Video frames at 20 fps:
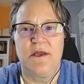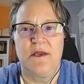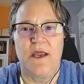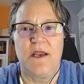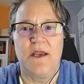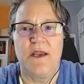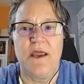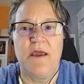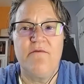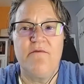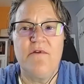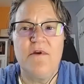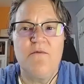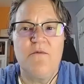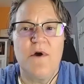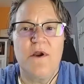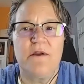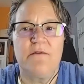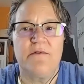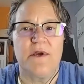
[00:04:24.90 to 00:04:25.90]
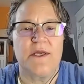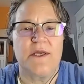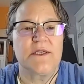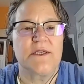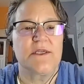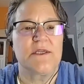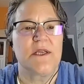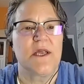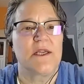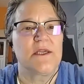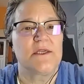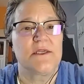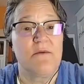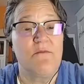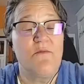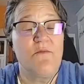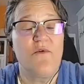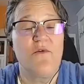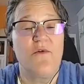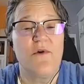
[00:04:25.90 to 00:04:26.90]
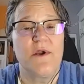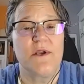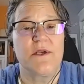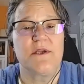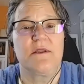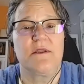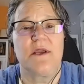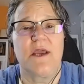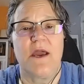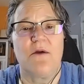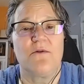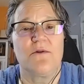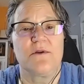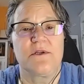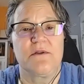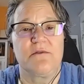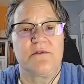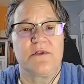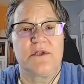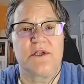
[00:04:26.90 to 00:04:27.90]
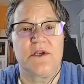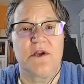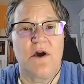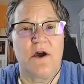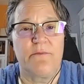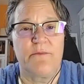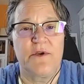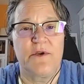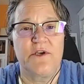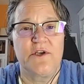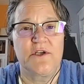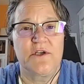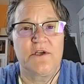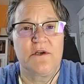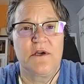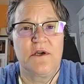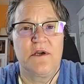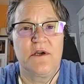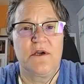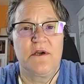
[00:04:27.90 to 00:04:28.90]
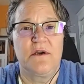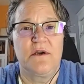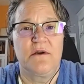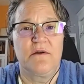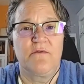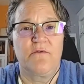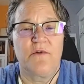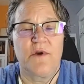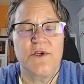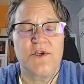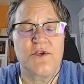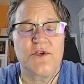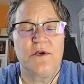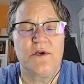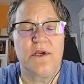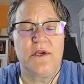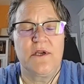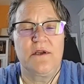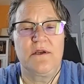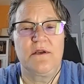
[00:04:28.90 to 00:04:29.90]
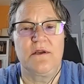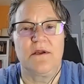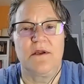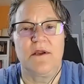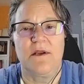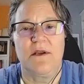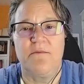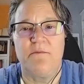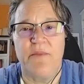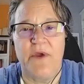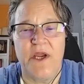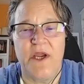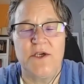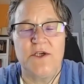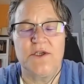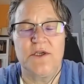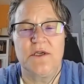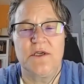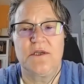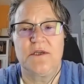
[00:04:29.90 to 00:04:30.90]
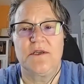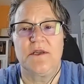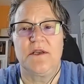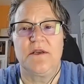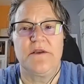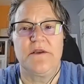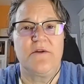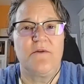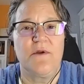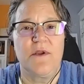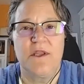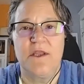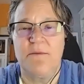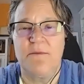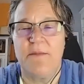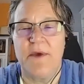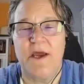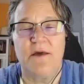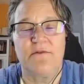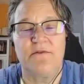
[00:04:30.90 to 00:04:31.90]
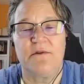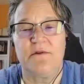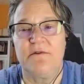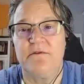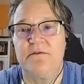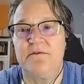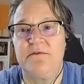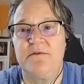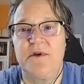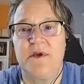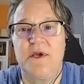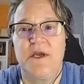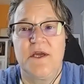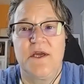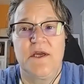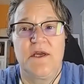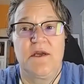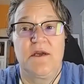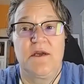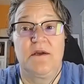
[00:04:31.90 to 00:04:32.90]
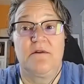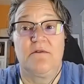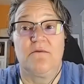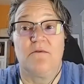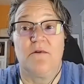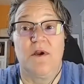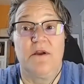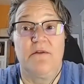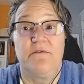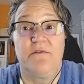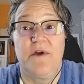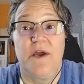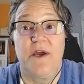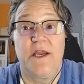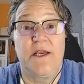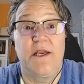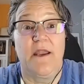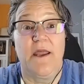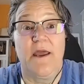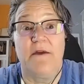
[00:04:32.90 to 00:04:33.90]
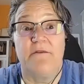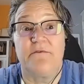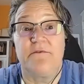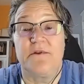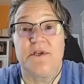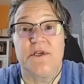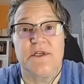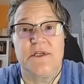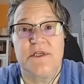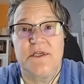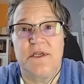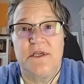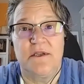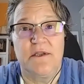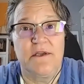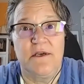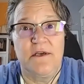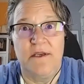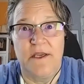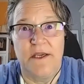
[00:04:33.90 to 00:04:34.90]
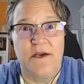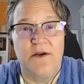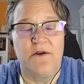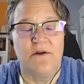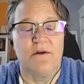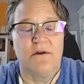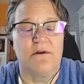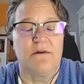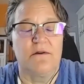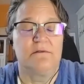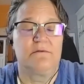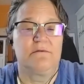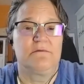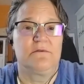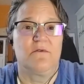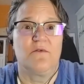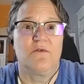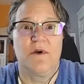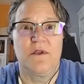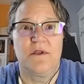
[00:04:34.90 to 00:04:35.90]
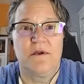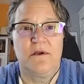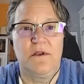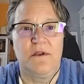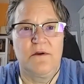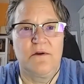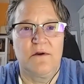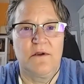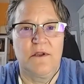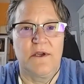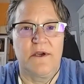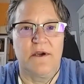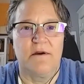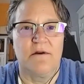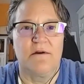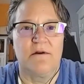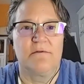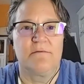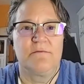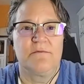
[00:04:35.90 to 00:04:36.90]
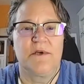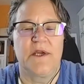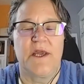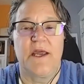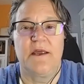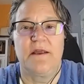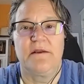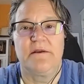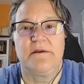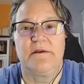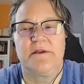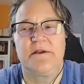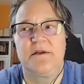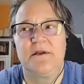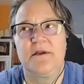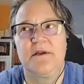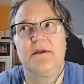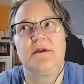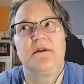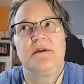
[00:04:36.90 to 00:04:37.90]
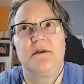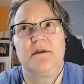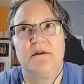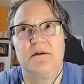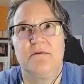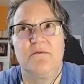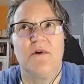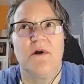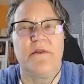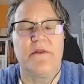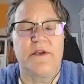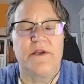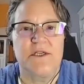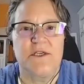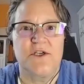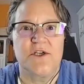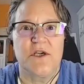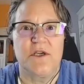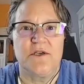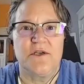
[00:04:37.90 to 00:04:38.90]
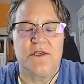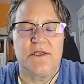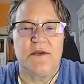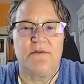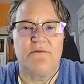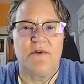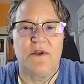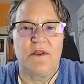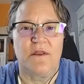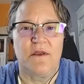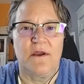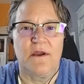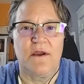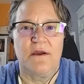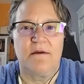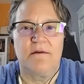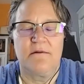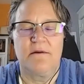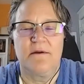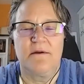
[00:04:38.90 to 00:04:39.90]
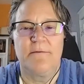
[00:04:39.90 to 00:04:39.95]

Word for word: and every one of us, at some point in the hours of stoppage, frustrated and impatient and doing the math of what if I'd left just a little later or a little earlier? And well, this changes everything.